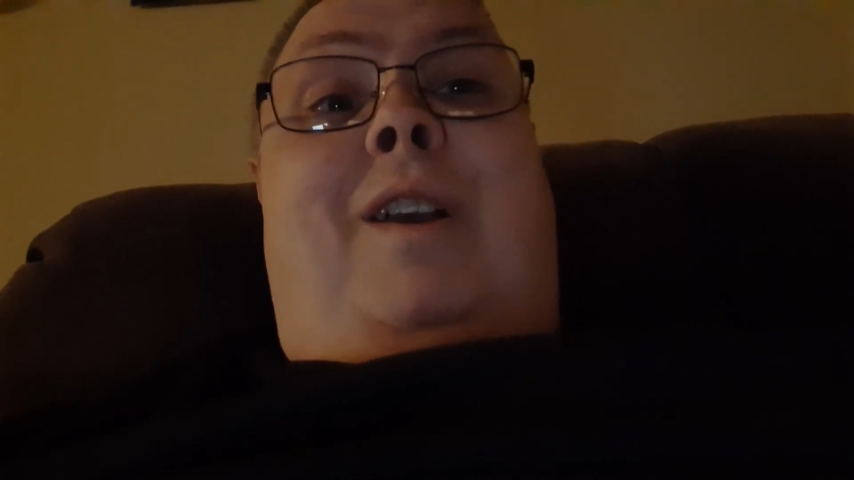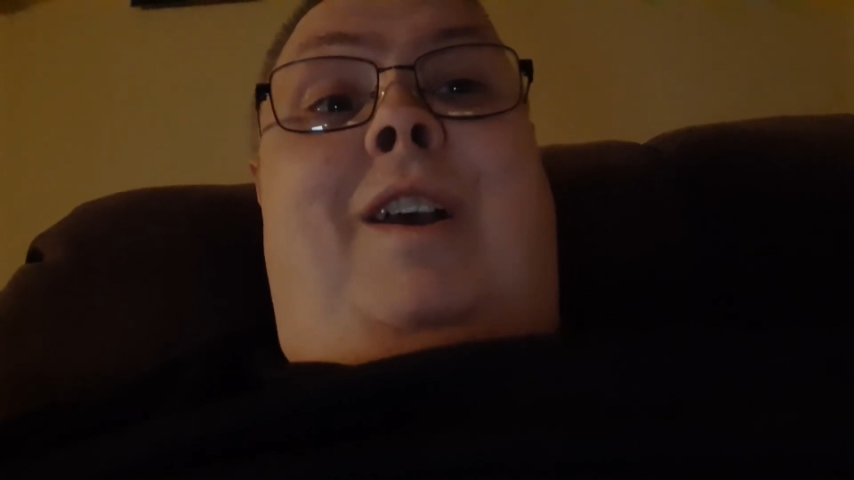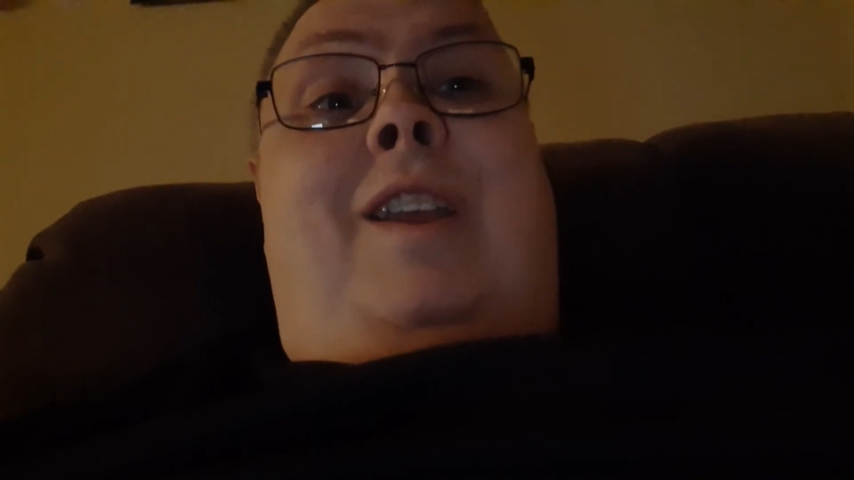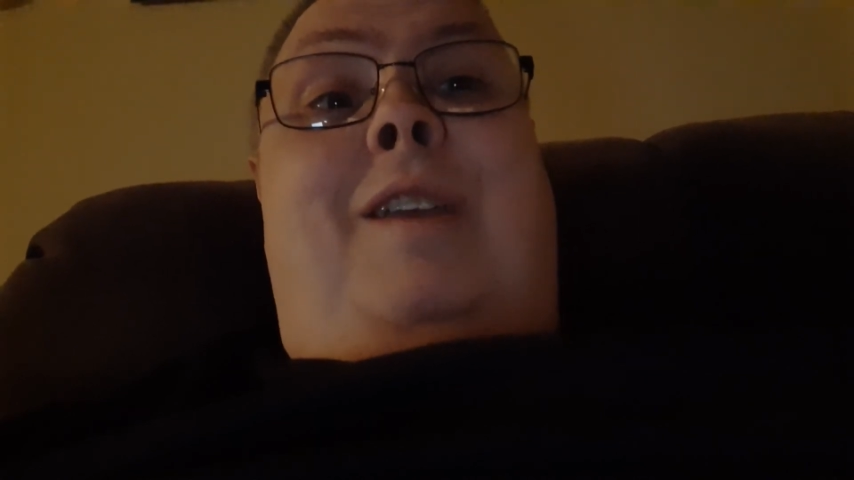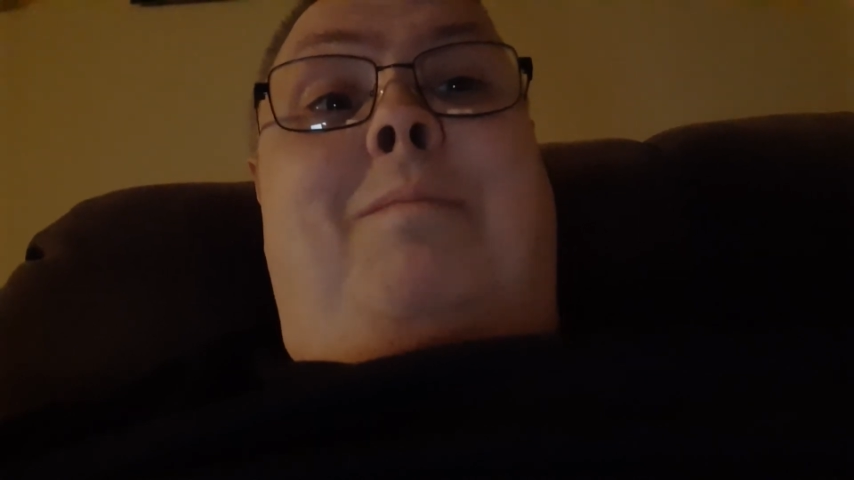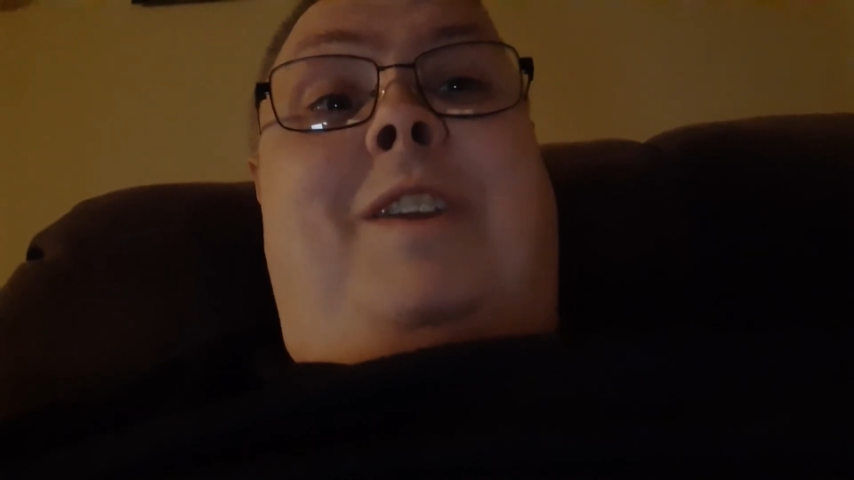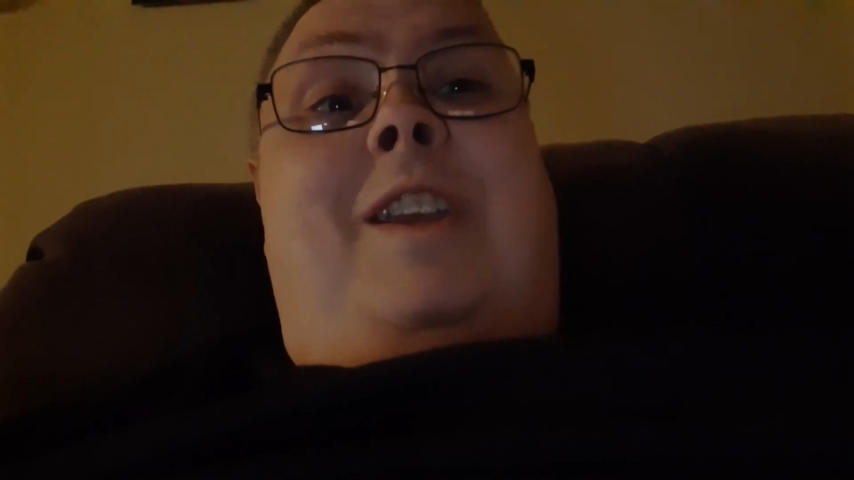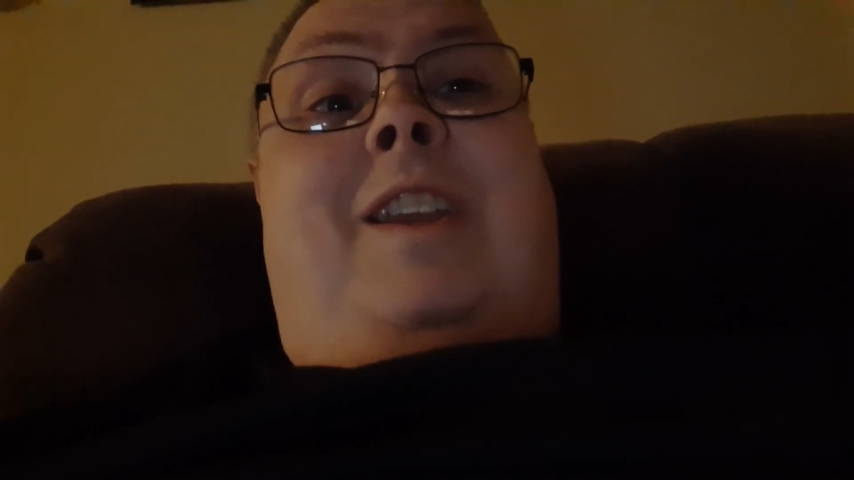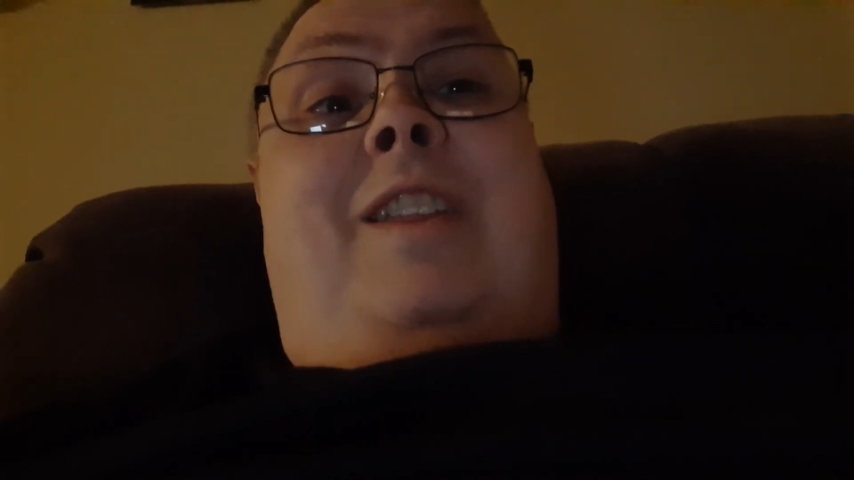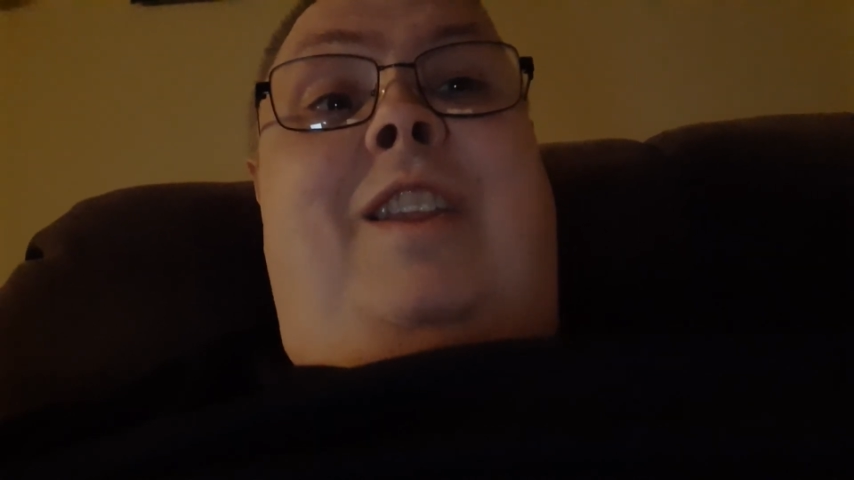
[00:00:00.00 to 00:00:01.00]
I am
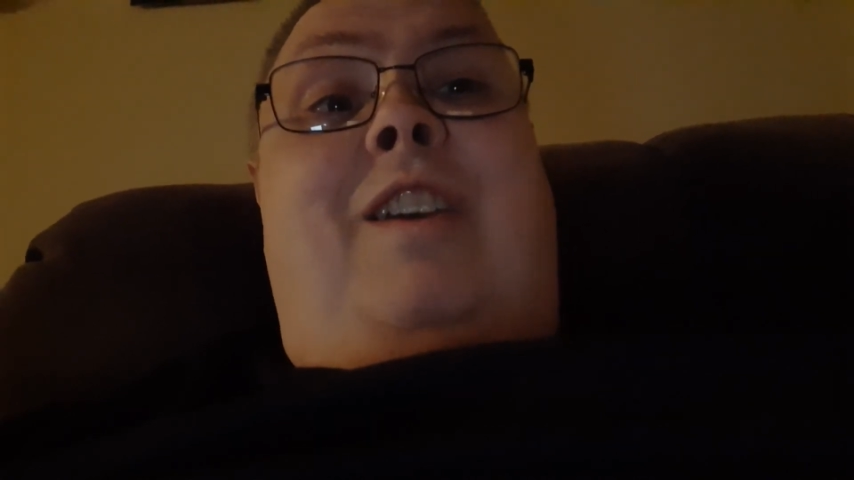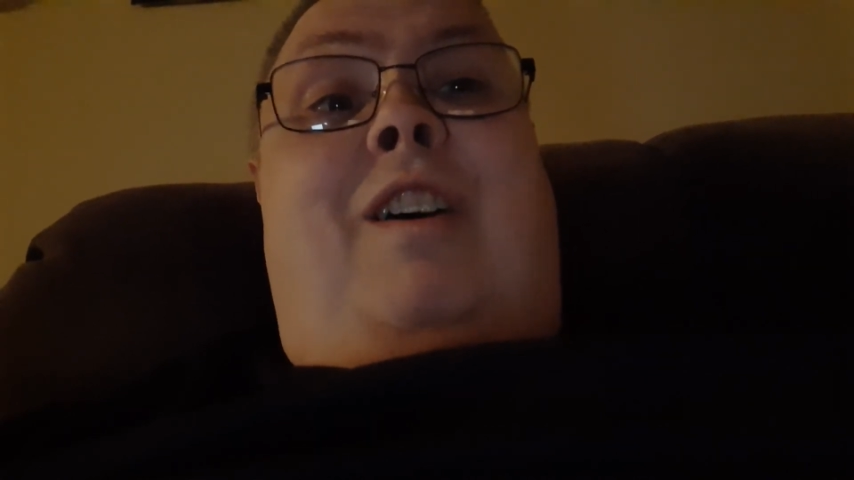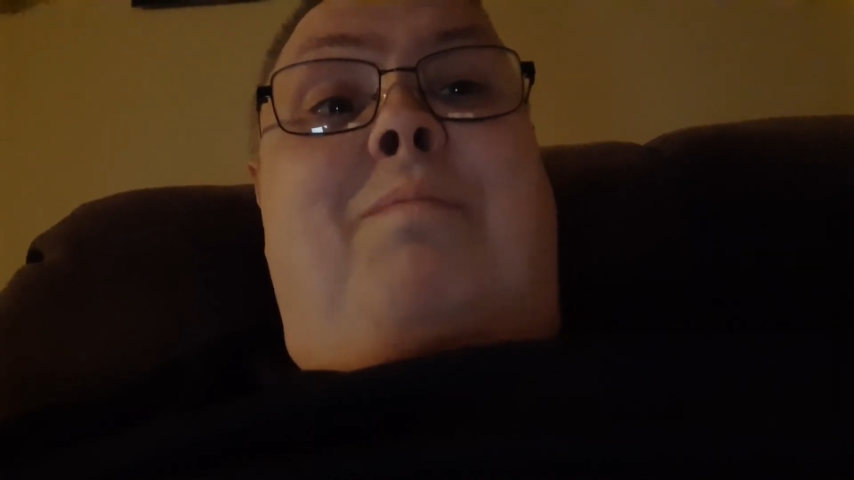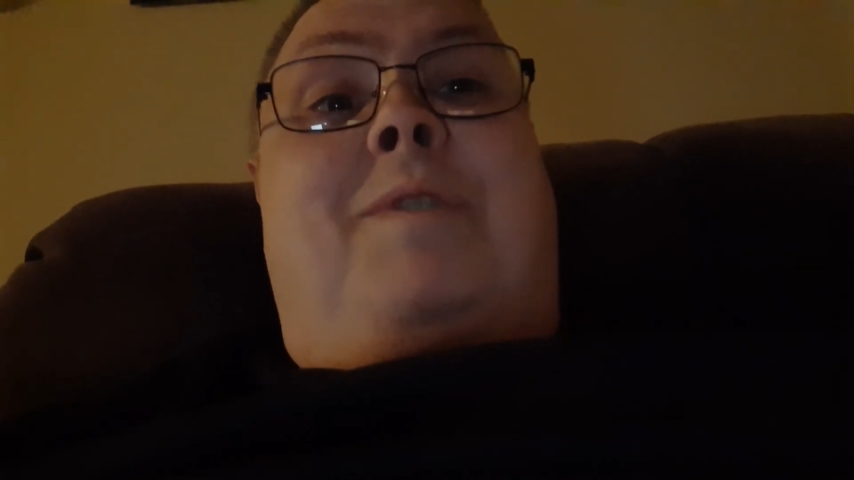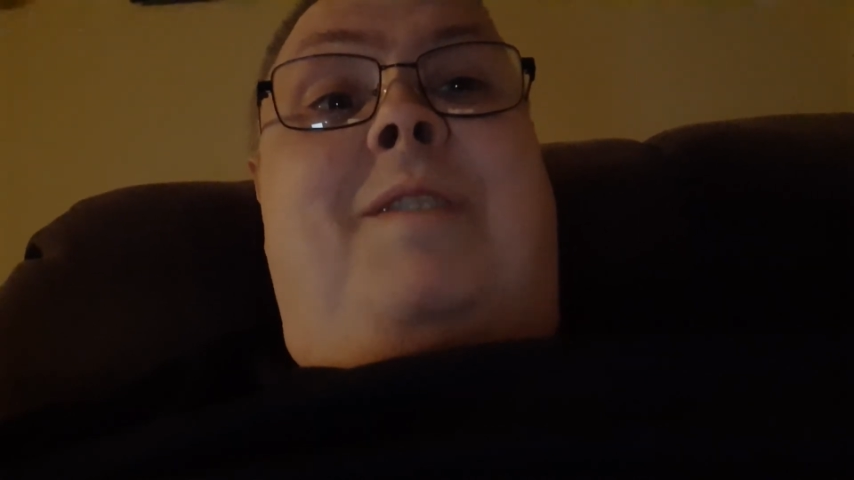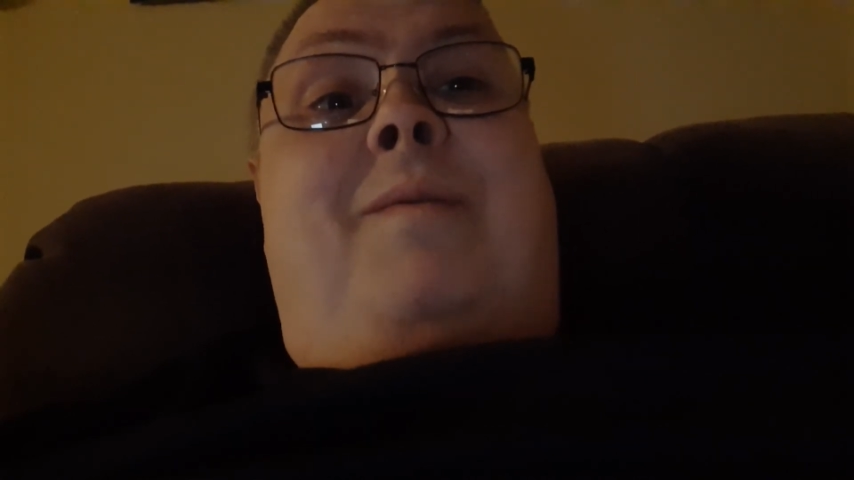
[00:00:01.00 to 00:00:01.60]
taking the option